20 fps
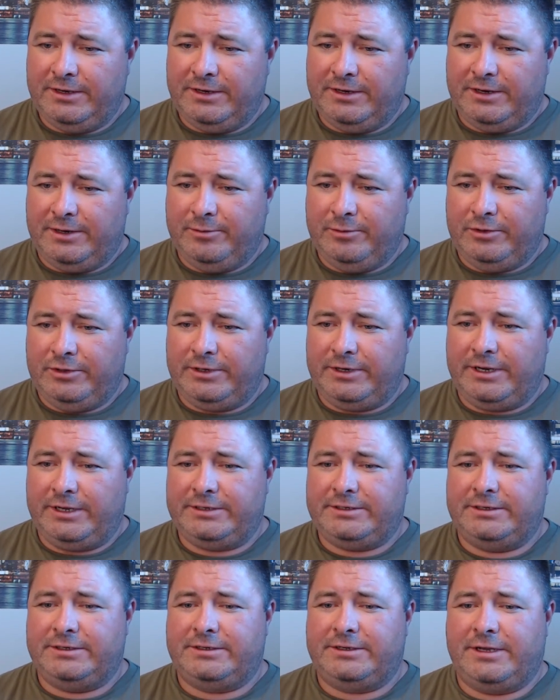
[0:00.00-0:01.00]
humble and
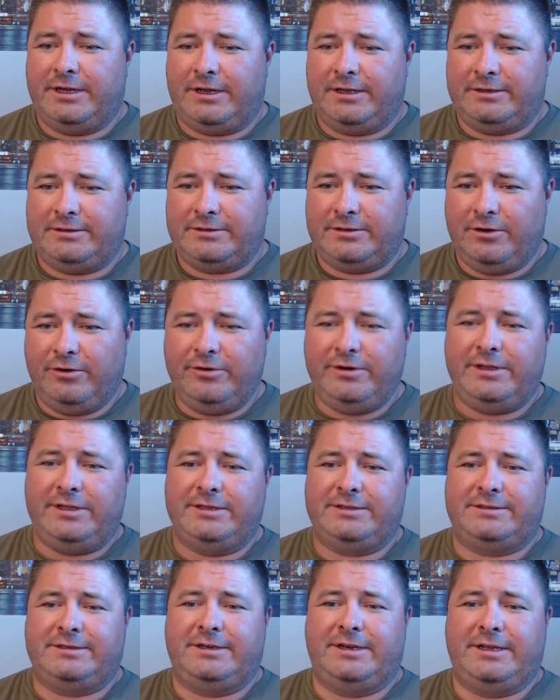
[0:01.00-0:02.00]
nicest guys. Cody
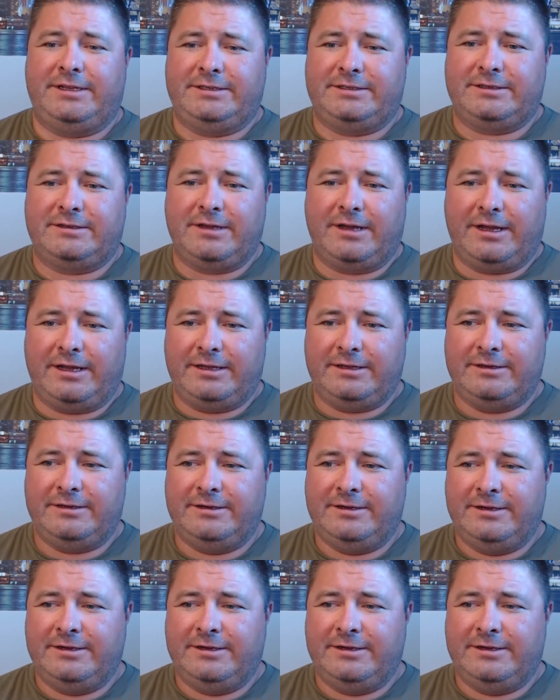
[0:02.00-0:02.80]
is a nice guy.